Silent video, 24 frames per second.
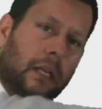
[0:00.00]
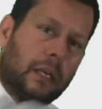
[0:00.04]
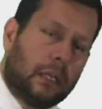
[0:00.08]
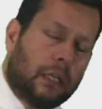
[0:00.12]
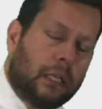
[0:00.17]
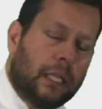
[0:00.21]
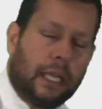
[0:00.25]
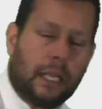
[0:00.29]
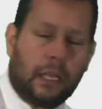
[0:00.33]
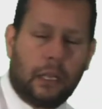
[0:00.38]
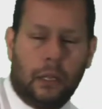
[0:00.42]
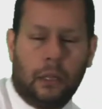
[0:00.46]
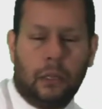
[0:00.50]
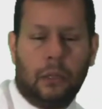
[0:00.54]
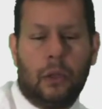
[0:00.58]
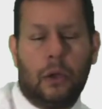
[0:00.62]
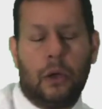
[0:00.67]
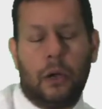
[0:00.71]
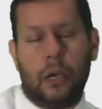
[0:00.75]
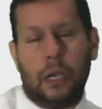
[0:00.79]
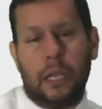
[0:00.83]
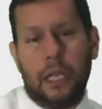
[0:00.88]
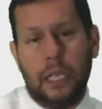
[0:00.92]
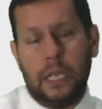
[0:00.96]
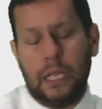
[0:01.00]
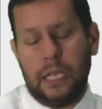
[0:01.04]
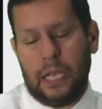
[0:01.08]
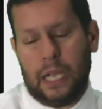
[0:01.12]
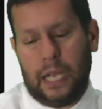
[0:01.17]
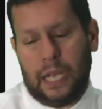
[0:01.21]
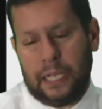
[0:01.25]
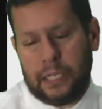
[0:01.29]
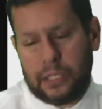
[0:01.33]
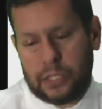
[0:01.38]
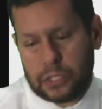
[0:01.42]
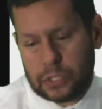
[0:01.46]
click along
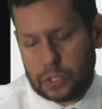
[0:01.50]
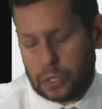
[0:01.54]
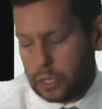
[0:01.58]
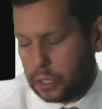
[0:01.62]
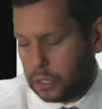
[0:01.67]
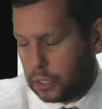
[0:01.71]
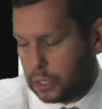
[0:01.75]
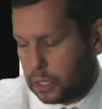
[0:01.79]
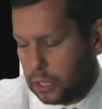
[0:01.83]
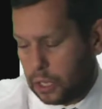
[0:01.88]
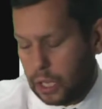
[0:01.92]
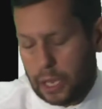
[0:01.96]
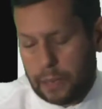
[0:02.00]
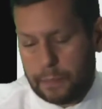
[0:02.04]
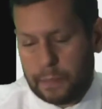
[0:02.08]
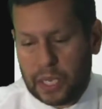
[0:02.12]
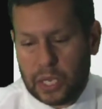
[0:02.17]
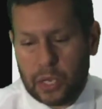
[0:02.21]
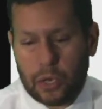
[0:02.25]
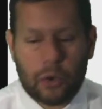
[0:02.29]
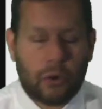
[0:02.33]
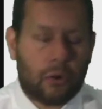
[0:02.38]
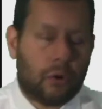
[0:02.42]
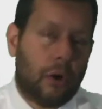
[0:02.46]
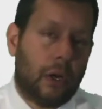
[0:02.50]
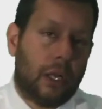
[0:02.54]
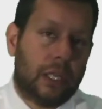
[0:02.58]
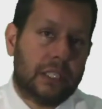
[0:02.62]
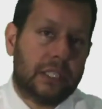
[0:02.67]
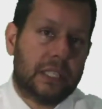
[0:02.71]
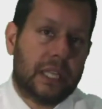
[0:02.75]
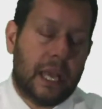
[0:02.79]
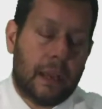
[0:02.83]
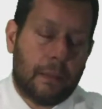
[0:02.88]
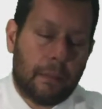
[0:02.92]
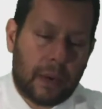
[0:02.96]
and start climbing
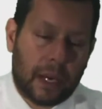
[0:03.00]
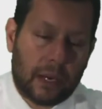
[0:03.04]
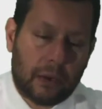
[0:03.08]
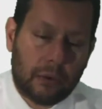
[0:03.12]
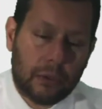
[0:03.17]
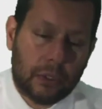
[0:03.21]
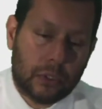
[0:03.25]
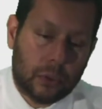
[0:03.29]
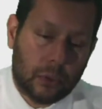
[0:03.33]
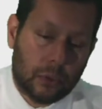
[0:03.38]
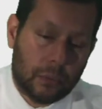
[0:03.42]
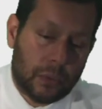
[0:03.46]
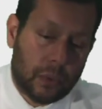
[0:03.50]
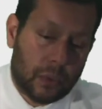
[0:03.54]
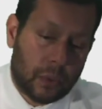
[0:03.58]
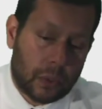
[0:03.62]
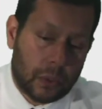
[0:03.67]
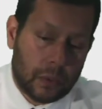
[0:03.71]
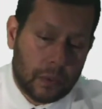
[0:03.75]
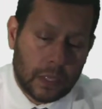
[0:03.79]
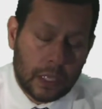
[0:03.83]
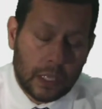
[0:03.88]
across that microtubule.